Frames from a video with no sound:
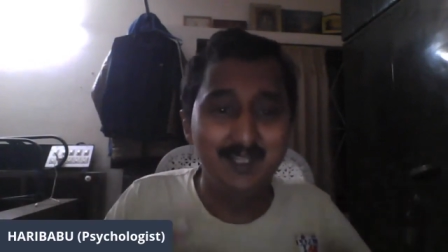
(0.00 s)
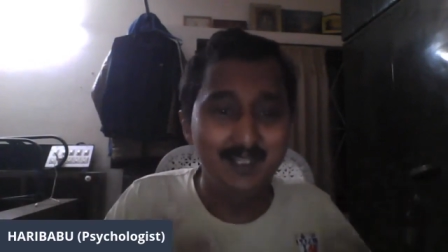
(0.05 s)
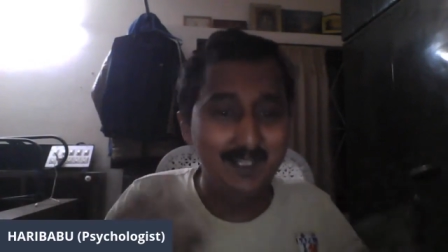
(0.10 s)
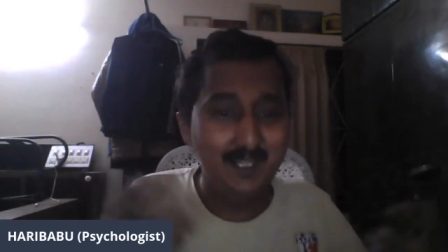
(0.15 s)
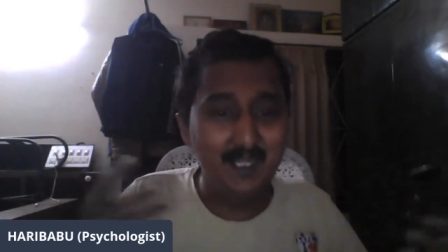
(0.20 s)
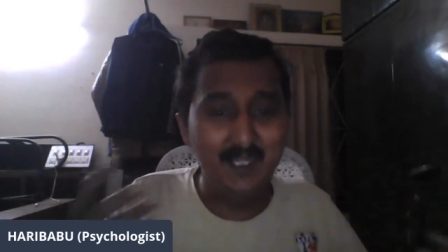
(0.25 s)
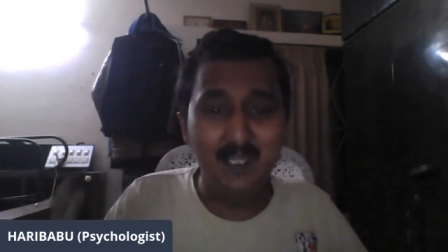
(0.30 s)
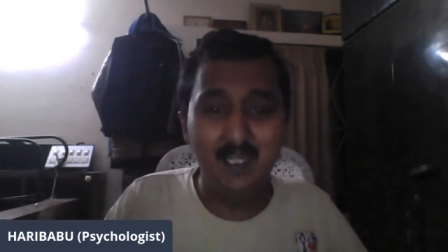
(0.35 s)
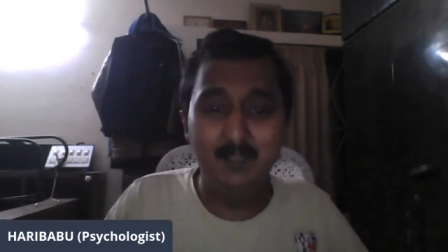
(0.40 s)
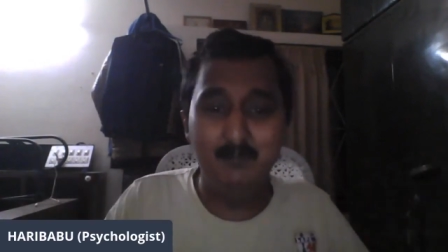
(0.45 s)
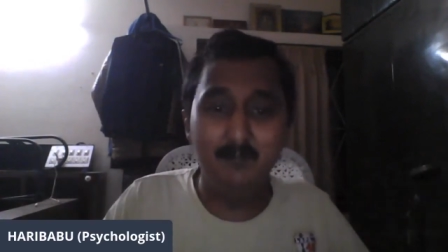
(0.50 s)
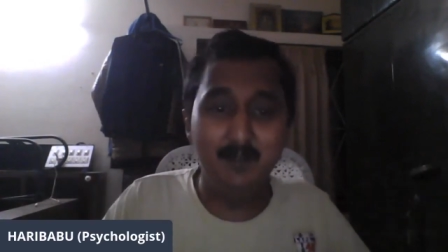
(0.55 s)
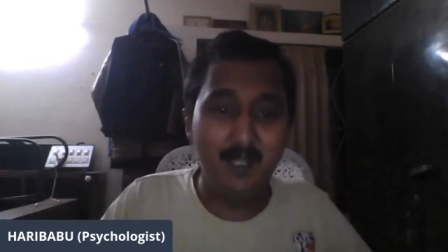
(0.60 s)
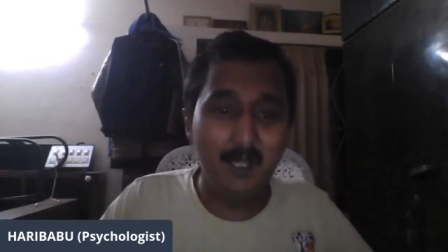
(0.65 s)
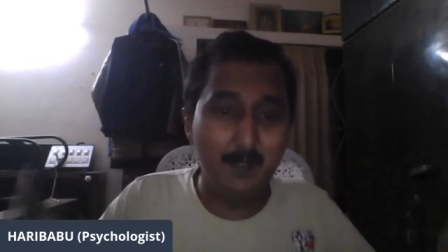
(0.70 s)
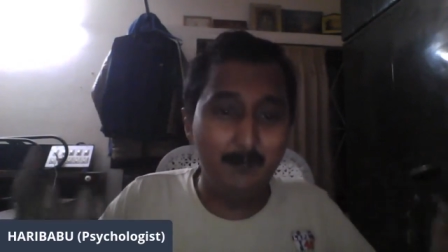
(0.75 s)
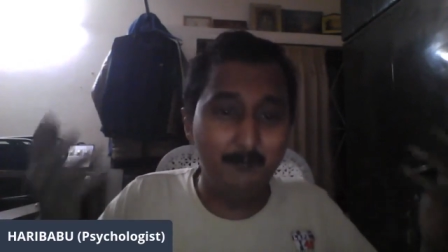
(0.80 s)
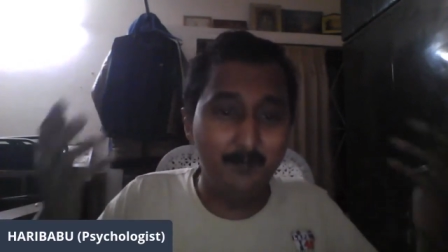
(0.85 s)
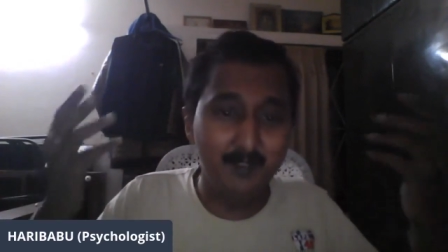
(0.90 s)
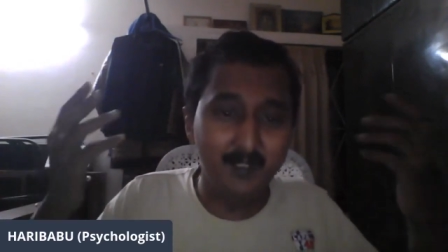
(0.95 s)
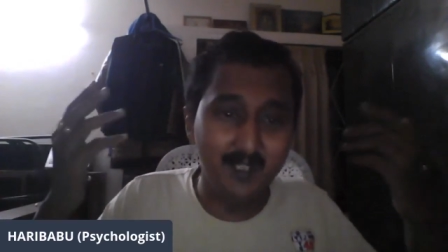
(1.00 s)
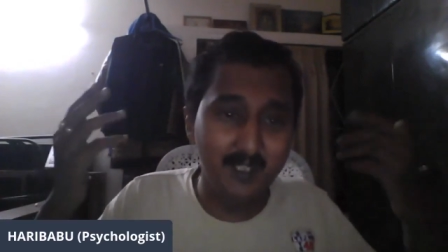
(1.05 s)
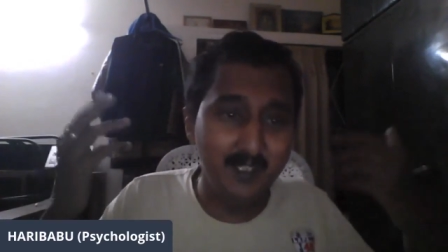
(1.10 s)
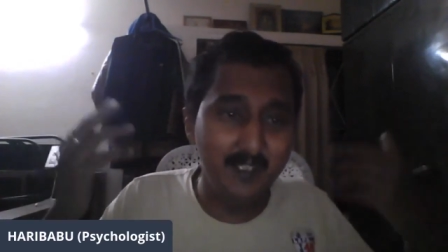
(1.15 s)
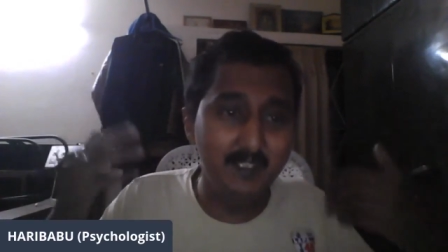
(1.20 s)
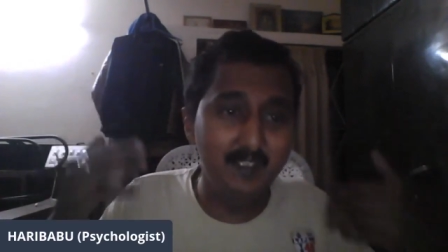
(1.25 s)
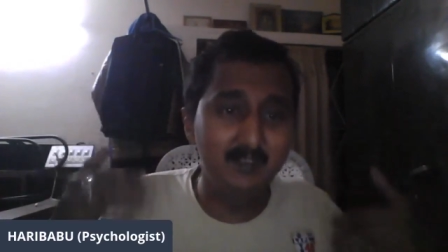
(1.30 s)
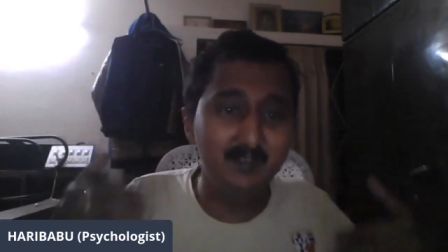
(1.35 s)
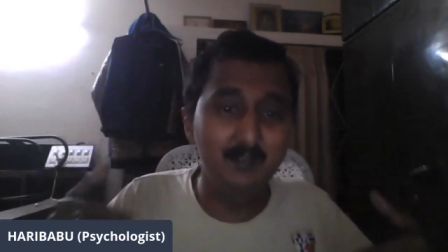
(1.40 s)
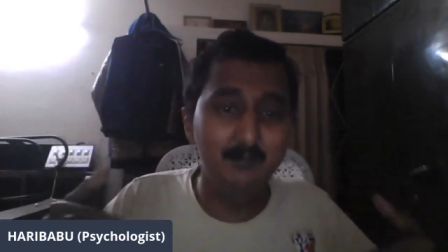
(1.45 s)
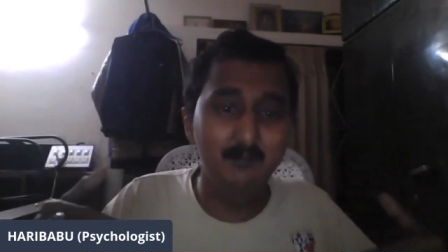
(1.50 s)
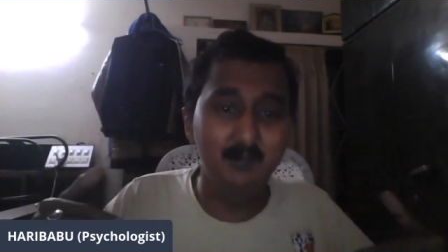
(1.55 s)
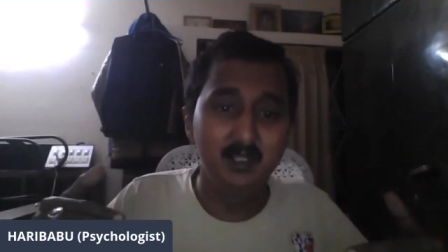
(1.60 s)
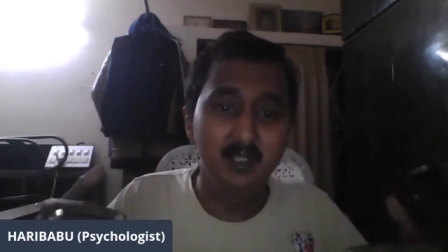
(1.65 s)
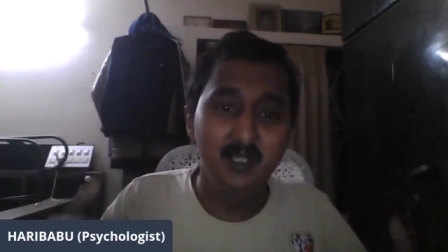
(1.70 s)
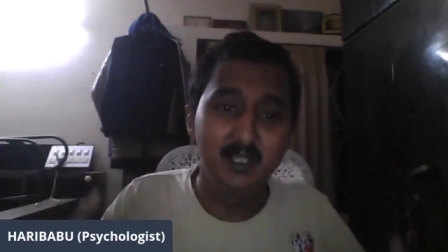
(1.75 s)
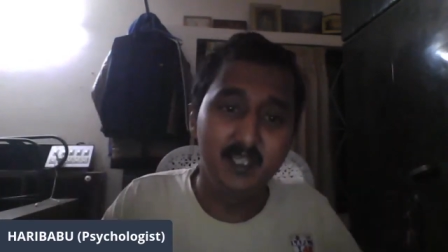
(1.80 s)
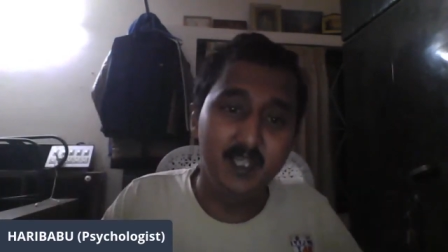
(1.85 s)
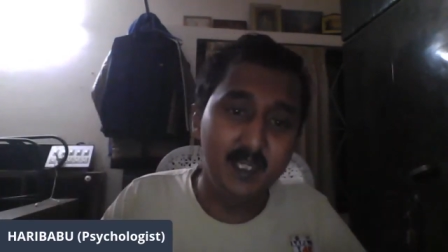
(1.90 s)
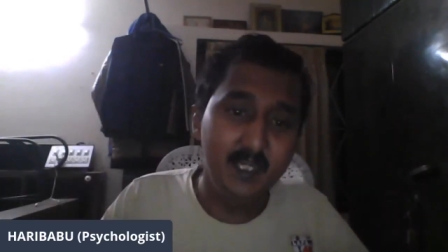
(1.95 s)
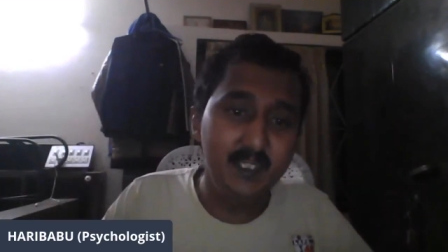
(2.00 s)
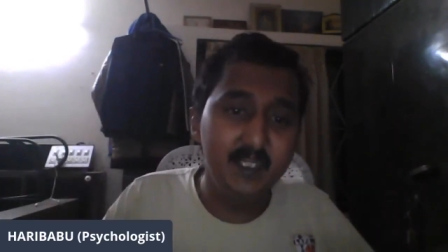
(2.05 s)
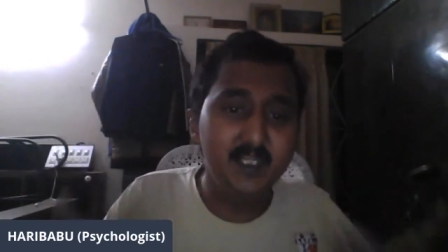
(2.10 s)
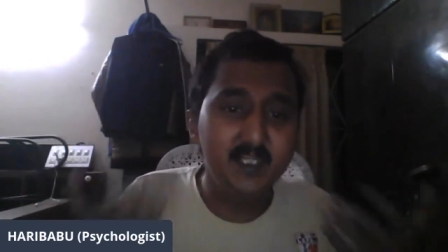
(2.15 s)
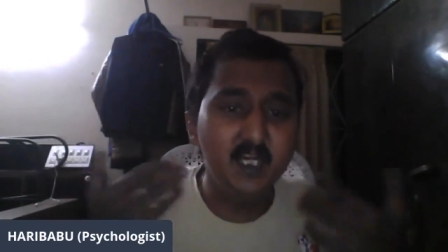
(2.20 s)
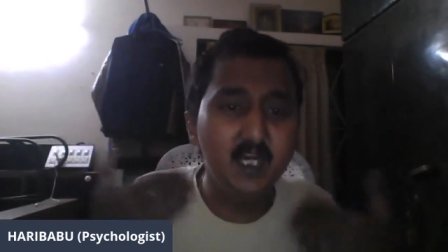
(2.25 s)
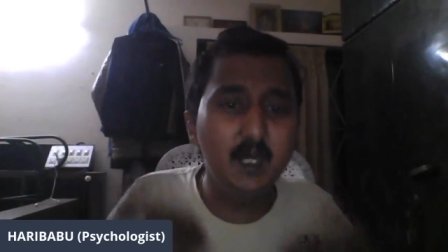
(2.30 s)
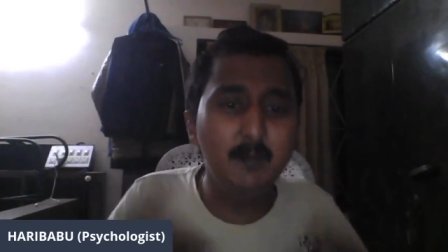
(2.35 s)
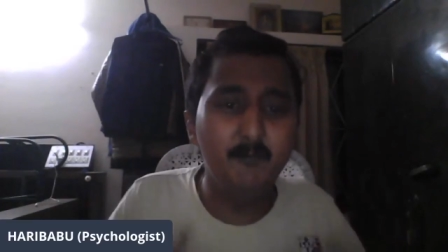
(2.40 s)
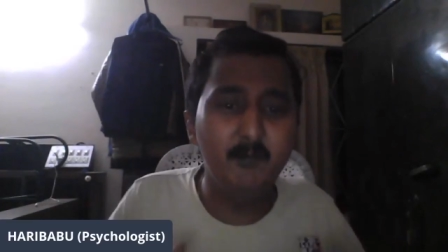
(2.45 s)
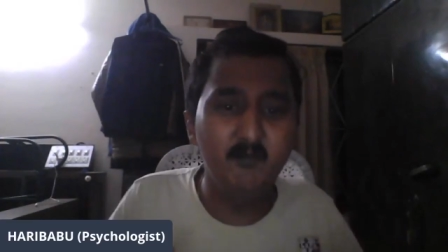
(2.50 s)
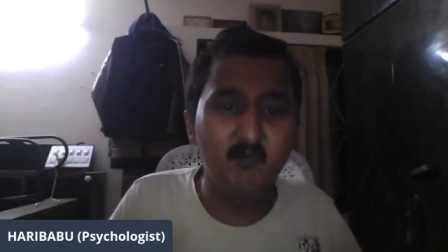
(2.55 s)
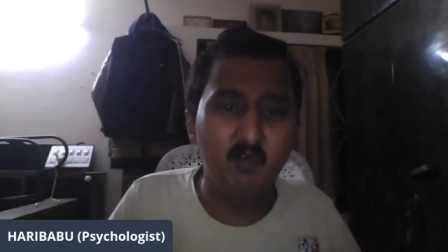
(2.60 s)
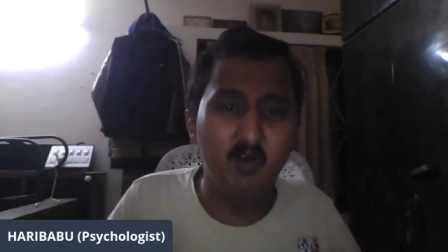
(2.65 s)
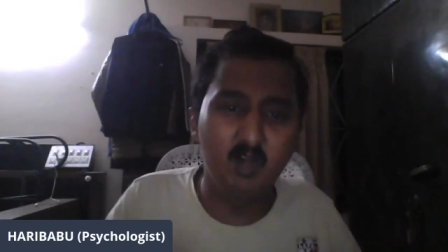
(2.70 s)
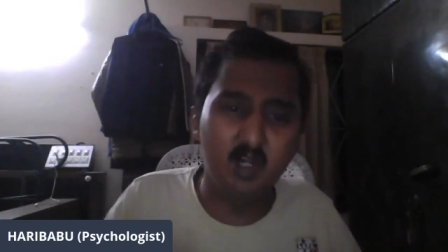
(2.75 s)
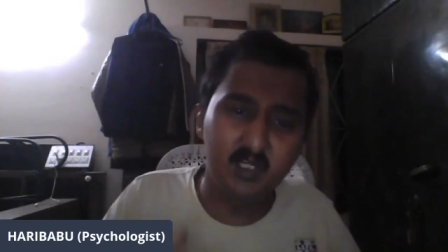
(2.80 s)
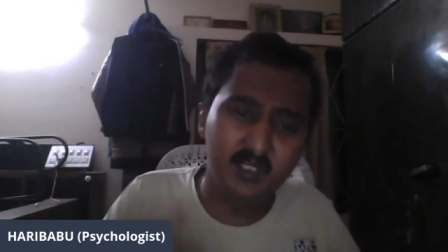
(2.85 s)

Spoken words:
that has been happened any year before,